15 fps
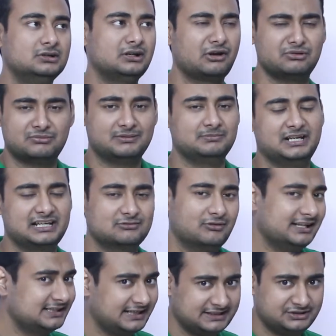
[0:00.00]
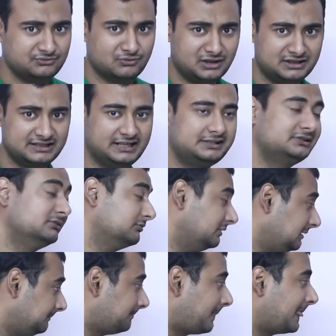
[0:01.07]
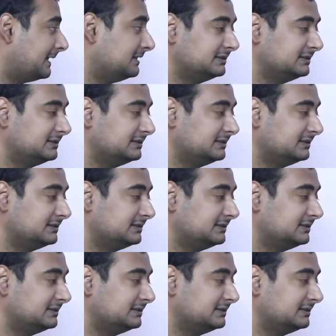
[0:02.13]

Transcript: now you might be like, why the heck you want that? Well,